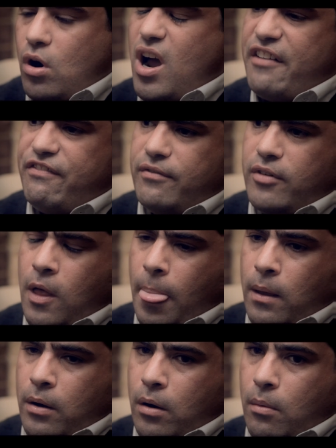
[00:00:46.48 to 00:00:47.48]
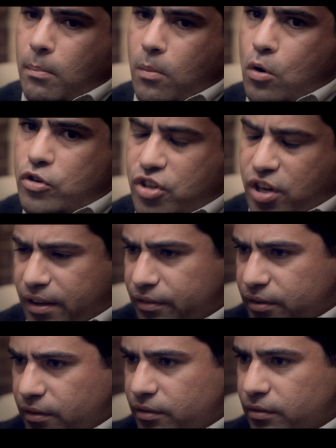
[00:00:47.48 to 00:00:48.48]
have more
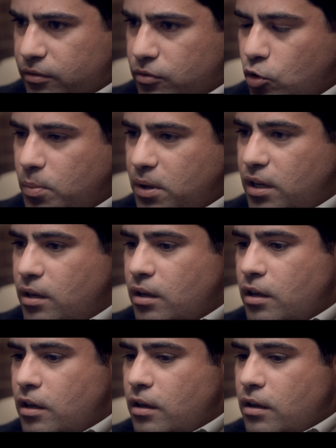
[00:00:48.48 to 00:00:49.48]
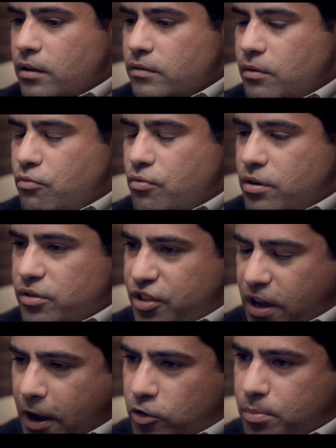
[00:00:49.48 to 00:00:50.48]
chances to be the real
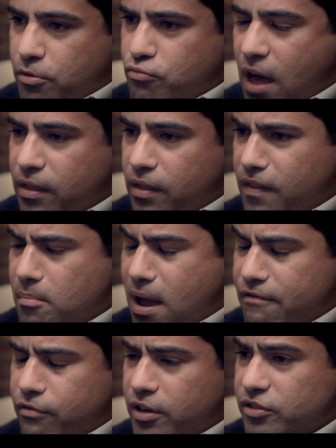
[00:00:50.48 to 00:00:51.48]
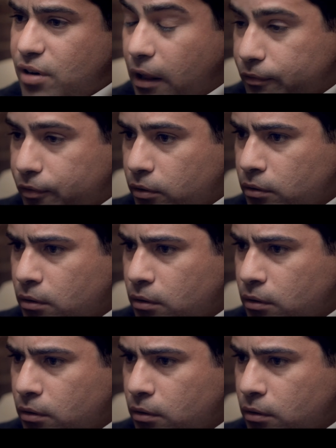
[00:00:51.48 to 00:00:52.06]
Shakespeare rather than the man from Stratford.